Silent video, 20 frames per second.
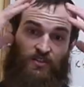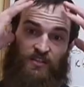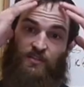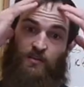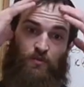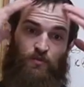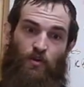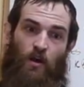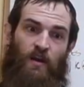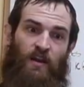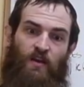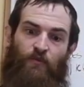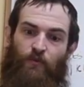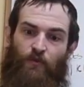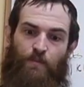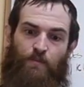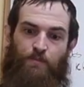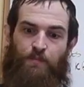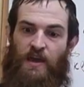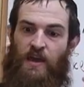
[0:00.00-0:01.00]
just not
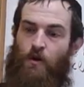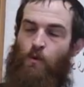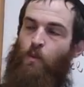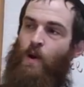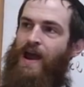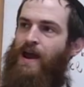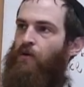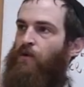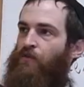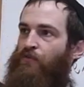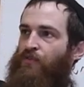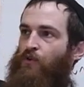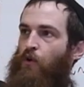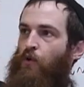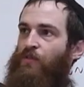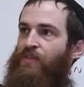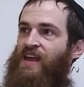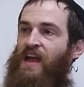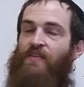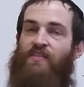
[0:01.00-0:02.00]
even be aware of the,
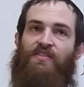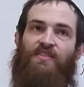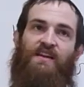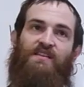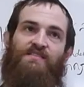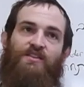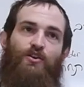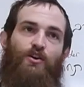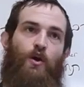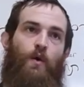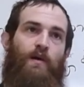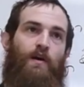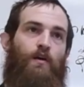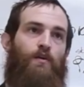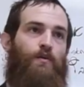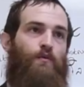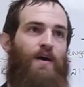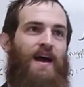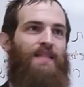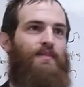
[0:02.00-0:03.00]
all the other things that are going
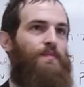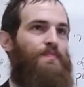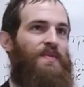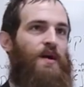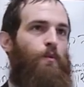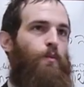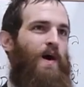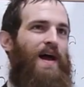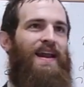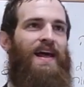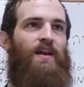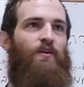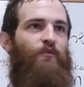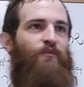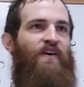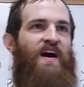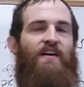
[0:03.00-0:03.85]
on around them. They're one out of